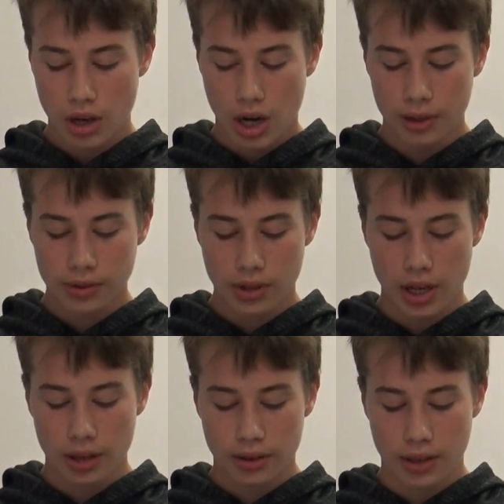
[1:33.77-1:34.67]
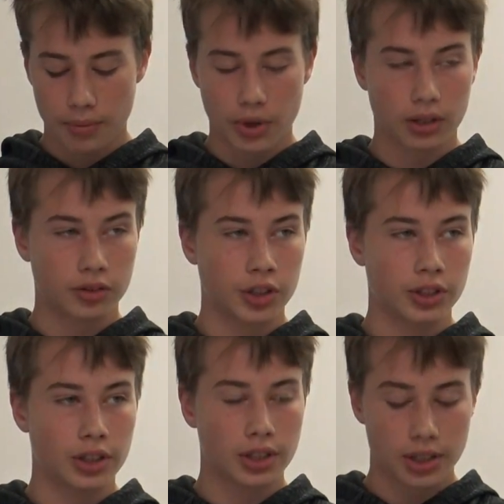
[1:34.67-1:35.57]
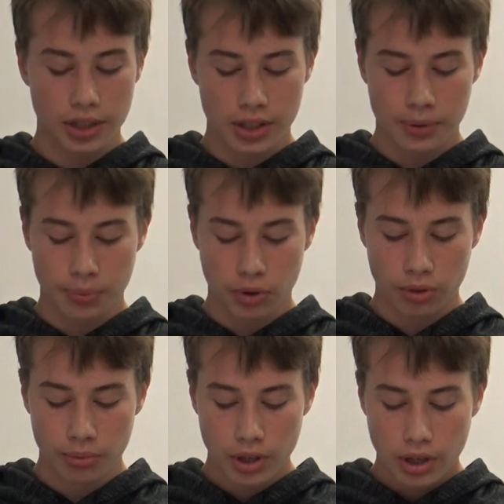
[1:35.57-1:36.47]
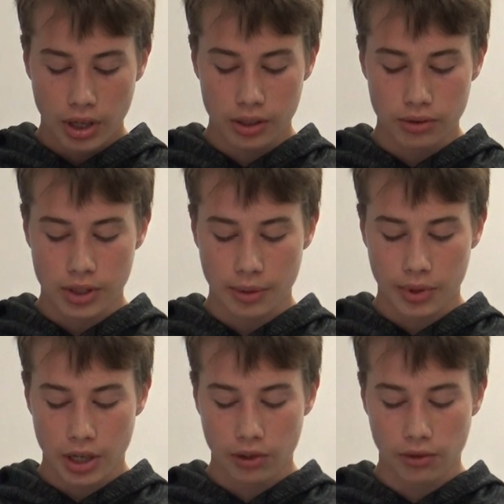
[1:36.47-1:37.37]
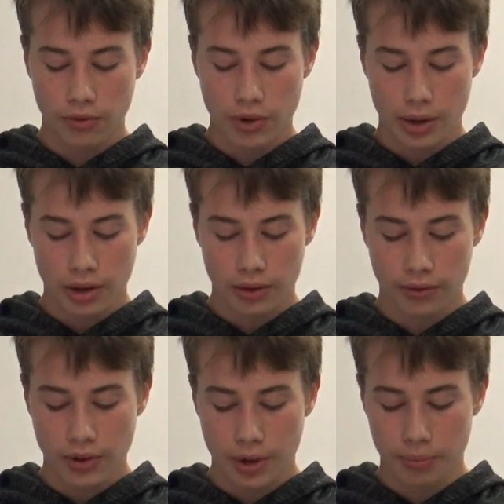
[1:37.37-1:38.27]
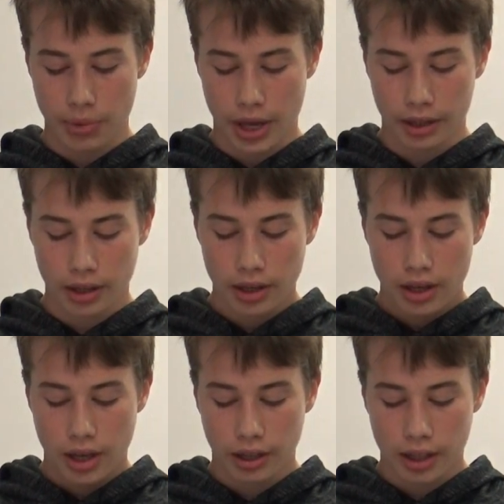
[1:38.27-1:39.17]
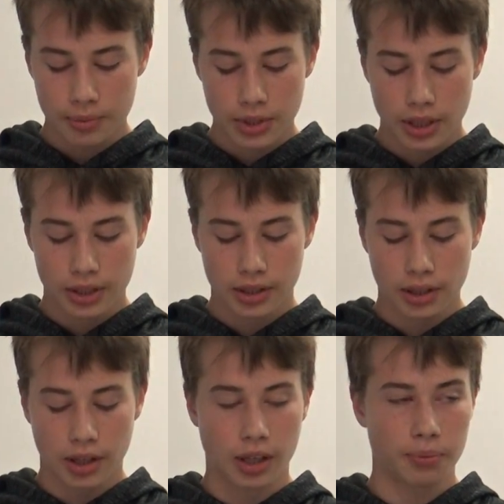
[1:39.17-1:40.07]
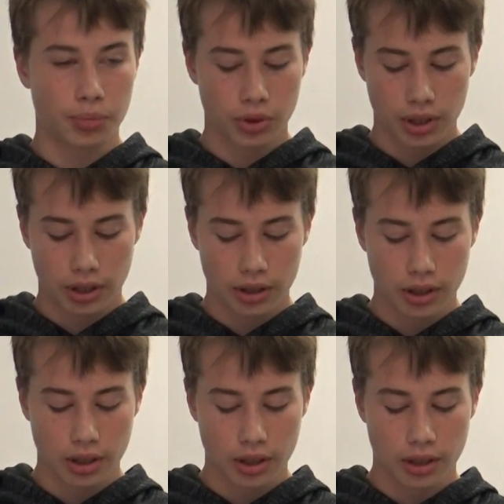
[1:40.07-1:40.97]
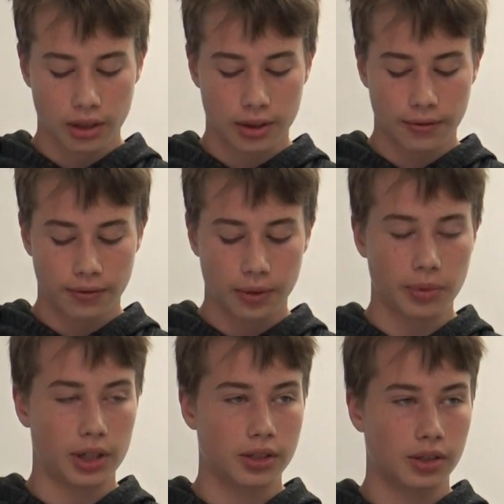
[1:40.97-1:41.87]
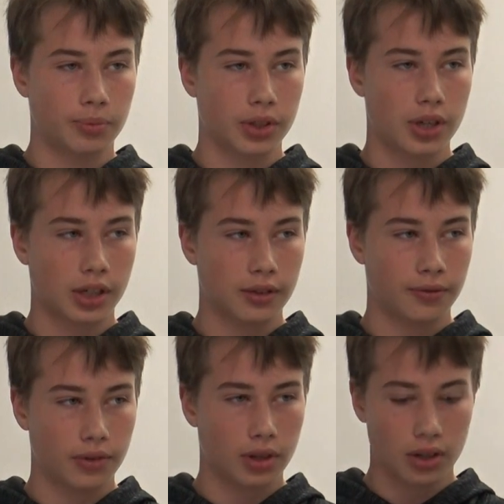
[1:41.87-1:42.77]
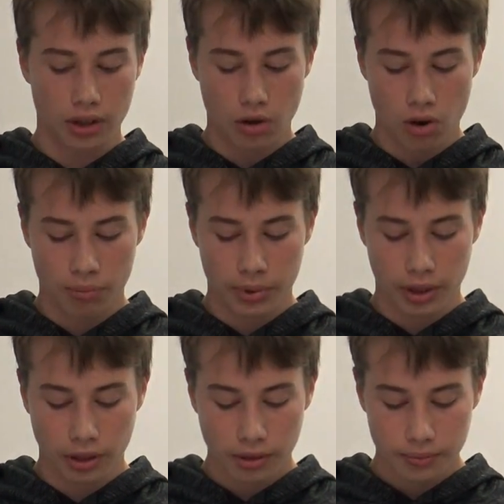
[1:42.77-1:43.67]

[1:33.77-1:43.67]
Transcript: After that, the male releases its sperm into some kind of a web bag and keeps that in the female's reproductive opening.